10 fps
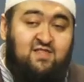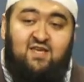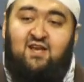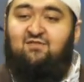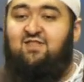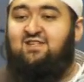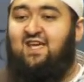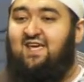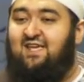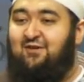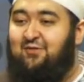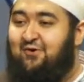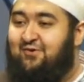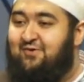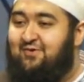at the end of the day, you
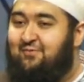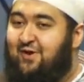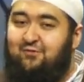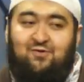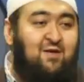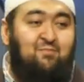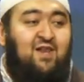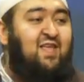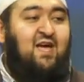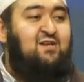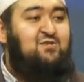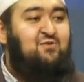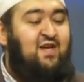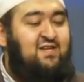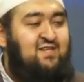know, we know that men can't do
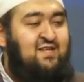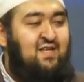that.